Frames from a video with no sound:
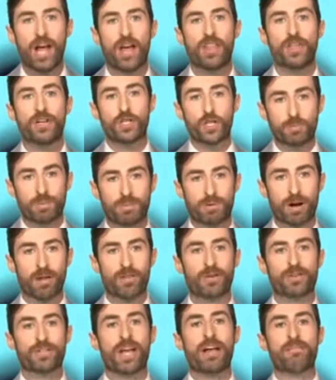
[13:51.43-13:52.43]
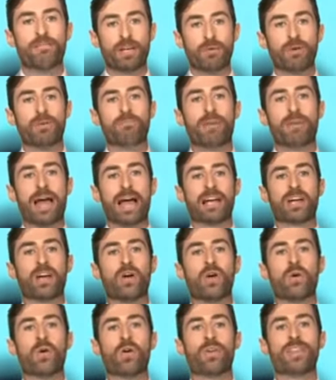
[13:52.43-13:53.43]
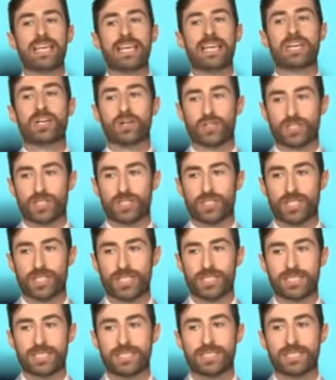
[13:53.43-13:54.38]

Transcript: The Doobie Brothers, Fleetwood Mac, or the Eagles?